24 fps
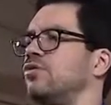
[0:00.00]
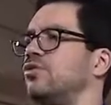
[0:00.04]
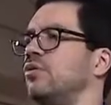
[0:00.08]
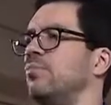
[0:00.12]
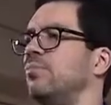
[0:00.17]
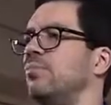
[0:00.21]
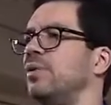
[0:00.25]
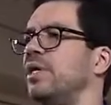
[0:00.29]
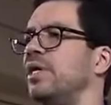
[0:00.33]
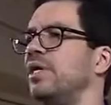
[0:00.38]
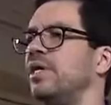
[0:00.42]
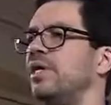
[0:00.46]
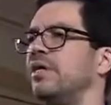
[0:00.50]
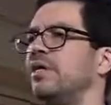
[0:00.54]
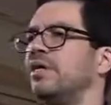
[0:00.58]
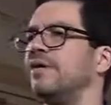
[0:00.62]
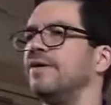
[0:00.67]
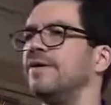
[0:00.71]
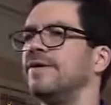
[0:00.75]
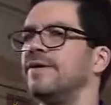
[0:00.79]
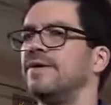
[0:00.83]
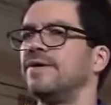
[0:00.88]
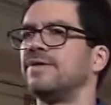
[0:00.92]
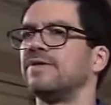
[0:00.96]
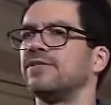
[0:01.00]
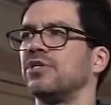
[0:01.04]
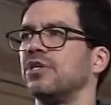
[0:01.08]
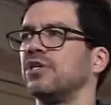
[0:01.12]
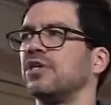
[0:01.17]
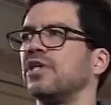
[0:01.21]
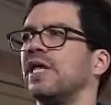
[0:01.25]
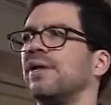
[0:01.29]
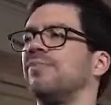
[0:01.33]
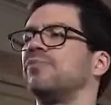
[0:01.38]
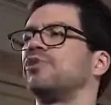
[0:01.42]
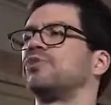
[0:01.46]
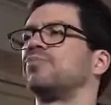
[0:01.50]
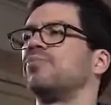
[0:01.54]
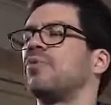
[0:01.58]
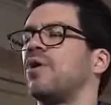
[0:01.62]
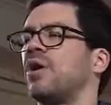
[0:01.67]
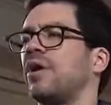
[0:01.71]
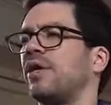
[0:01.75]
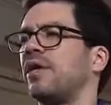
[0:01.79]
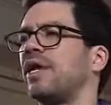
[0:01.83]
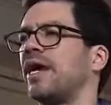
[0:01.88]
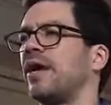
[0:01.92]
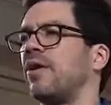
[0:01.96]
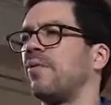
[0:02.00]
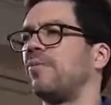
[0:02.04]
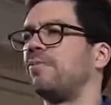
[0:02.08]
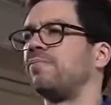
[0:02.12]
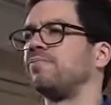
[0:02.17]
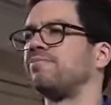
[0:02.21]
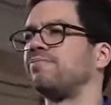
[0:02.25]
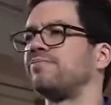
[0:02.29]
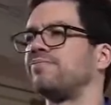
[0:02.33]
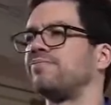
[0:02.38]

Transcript: to claim a spot now.